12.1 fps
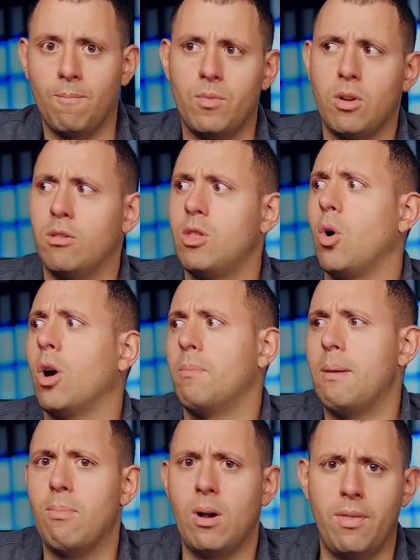there's no good
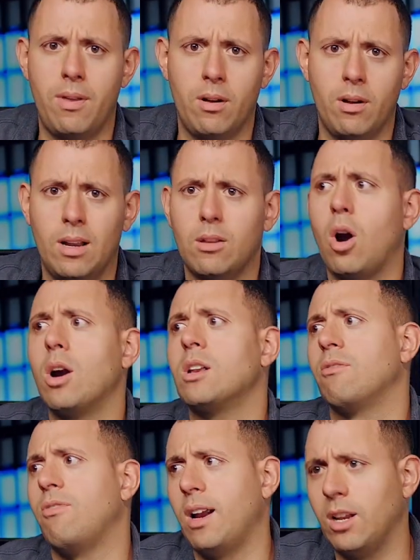people out there. It's hard
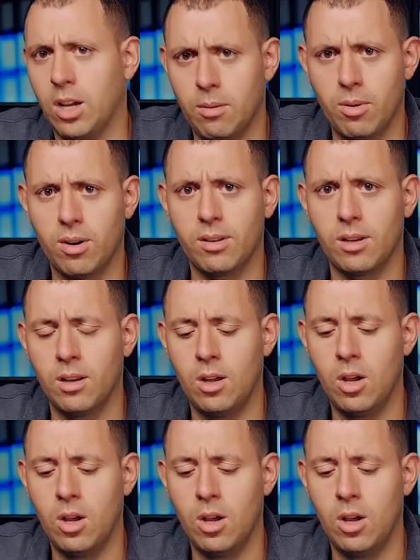to find a good person.